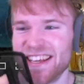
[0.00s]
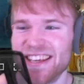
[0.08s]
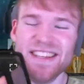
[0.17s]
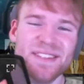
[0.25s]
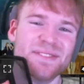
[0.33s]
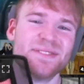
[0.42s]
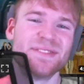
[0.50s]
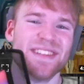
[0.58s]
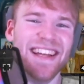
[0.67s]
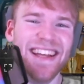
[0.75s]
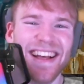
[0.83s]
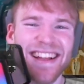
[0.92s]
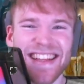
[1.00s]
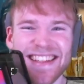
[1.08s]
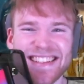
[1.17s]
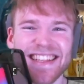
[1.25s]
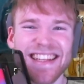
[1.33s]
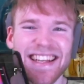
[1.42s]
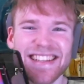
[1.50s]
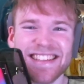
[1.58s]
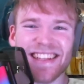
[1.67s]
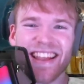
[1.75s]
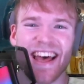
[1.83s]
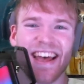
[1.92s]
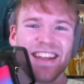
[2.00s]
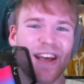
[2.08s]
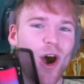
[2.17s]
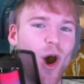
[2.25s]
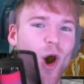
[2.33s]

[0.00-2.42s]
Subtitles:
Eve. Let's get into that.